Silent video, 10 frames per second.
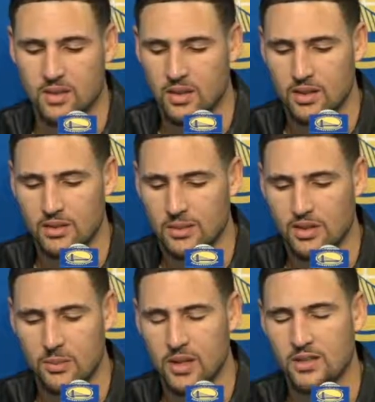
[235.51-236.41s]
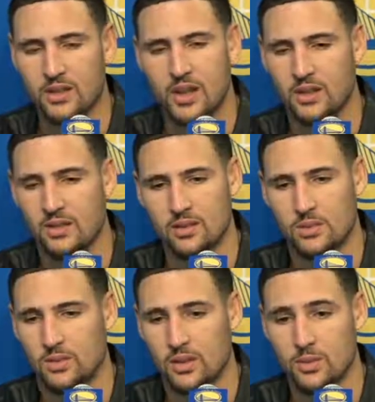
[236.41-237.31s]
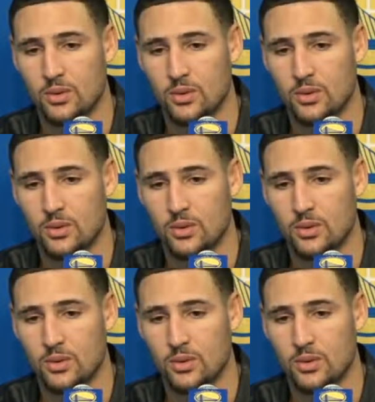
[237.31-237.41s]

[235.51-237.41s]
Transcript: Uh, we have the best fans in the in the